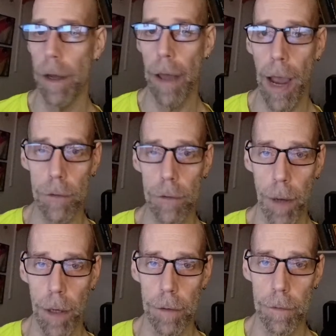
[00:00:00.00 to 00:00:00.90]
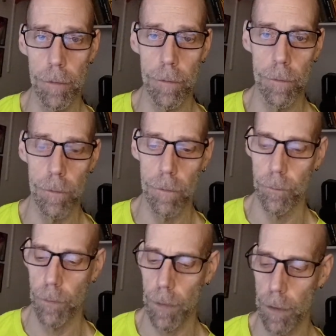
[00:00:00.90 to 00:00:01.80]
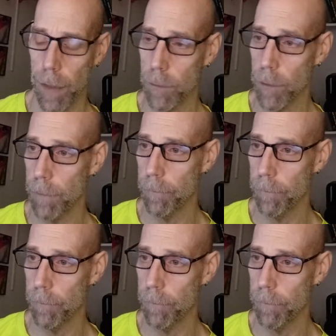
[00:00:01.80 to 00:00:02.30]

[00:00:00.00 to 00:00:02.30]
act upon it. That's it.